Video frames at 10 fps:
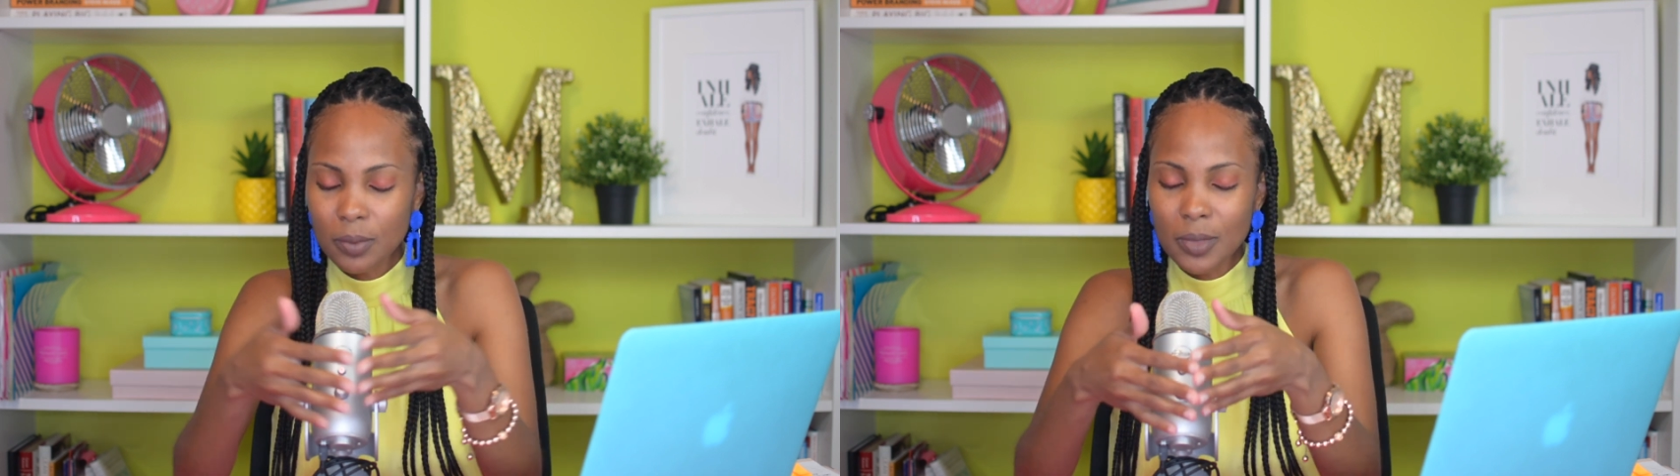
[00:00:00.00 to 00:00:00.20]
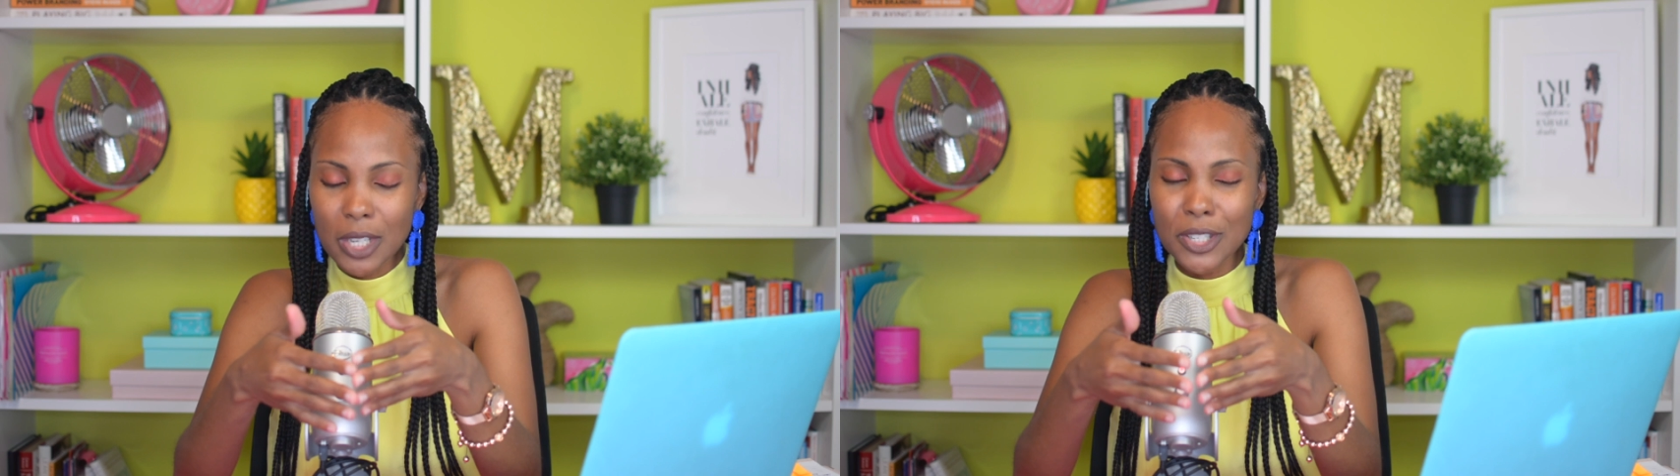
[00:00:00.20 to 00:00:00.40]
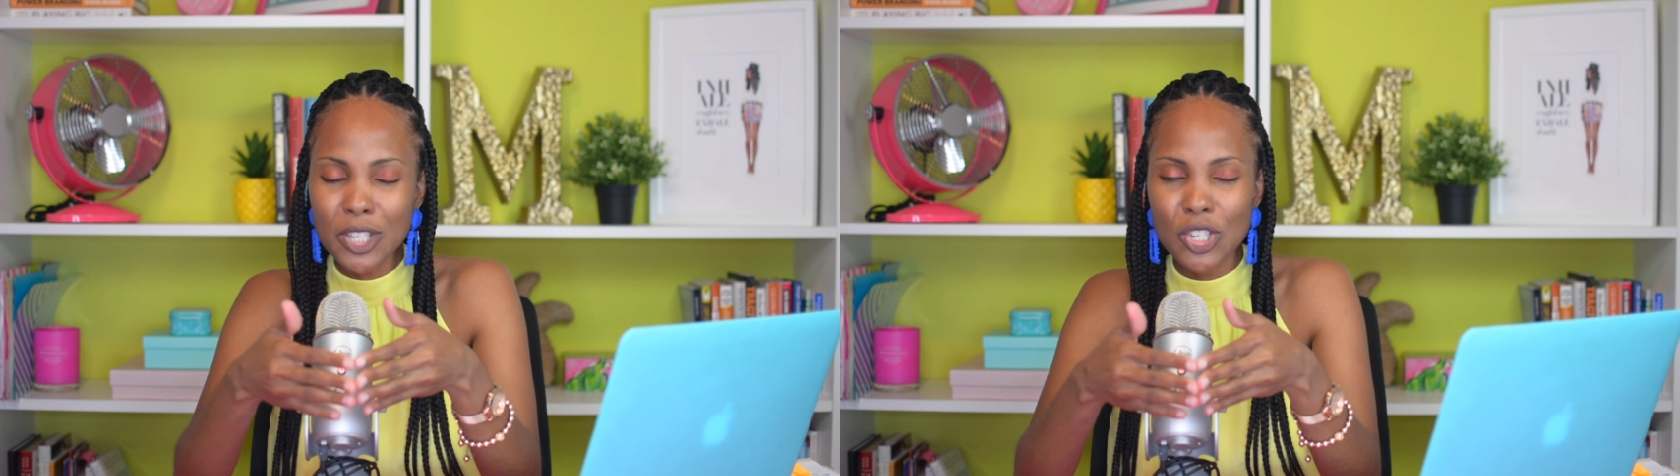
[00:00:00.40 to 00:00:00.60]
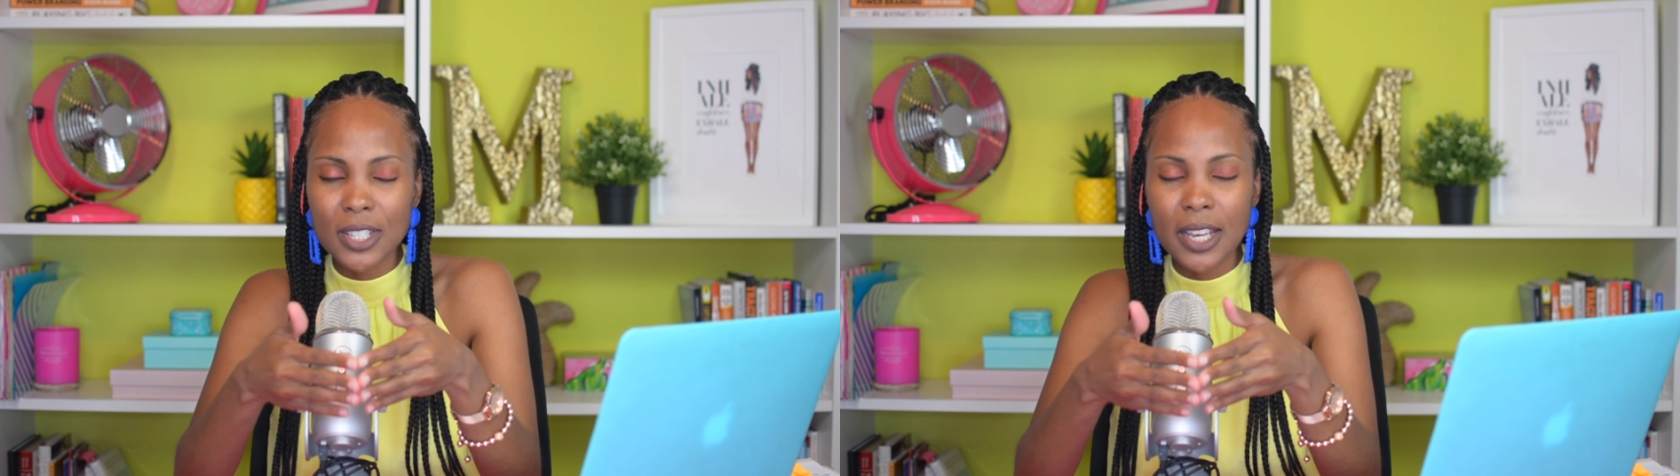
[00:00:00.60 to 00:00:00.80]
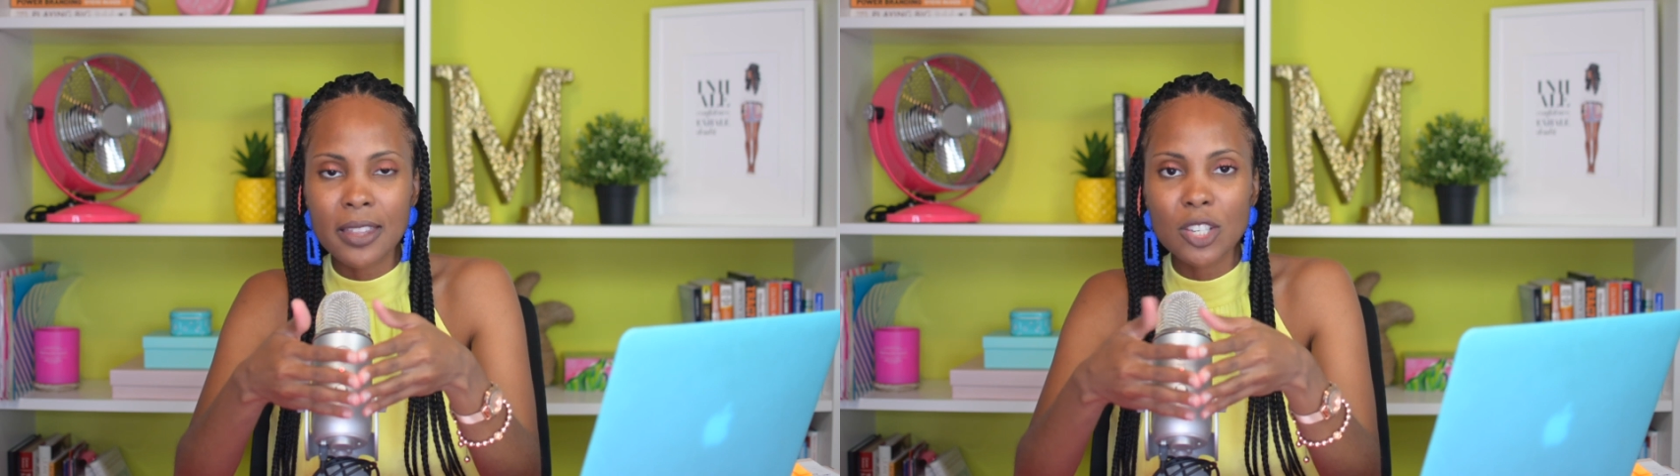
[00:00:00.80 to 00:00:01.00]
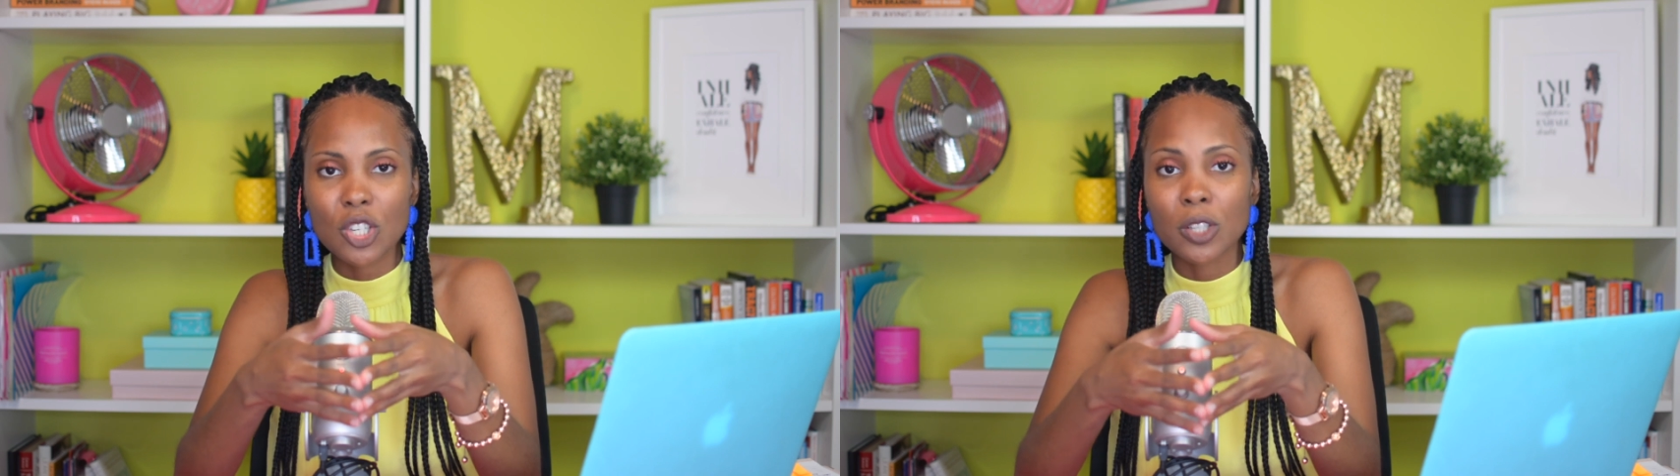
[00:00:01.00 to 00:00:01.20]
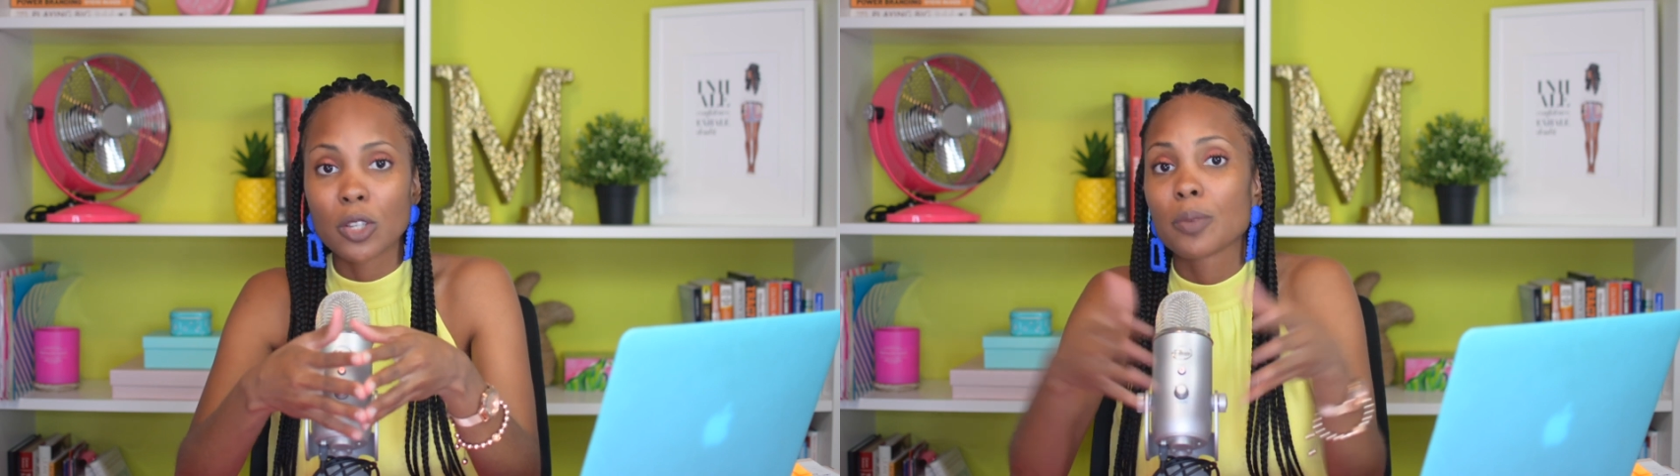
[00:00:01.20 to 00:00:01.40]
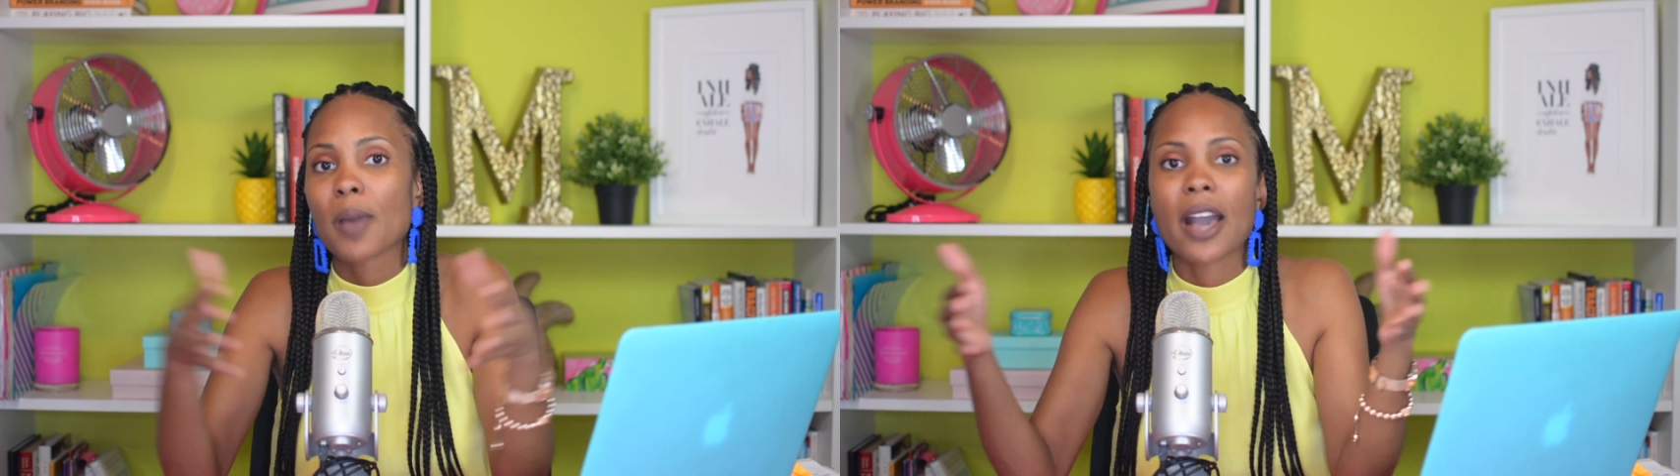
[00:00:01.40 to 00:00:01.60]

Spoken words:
You see, she said that she looked